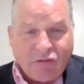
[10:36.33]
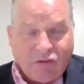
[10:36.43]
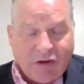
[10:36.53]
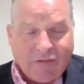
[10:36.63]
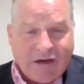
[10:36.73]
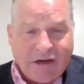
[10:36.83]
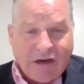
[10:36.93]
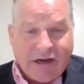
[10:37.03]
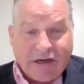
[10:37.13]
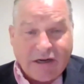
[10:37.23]
sort of an
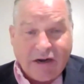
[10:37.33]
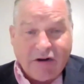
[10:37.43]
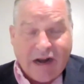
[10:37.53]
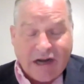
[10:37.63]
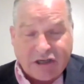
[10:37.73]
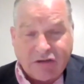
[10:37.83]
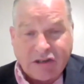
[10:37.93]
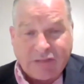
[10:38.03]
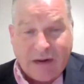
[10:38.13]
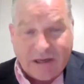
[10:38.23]

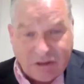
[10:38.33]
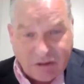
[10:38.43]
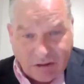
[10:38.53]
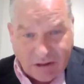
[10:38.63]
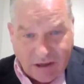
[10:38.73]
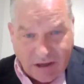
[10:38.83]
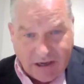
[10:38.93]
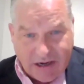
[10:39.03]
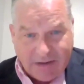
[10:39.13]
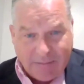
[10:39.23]
international sponsor
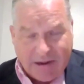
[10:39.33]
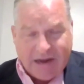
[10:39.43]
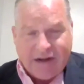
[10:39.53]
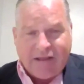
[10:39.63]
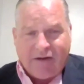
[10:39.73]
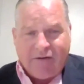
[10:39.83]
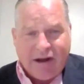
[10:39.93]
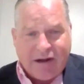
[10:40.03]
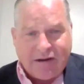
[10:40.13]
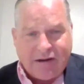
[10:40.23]
gig. Am I getting that
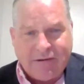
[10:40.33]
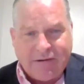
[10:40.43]
right?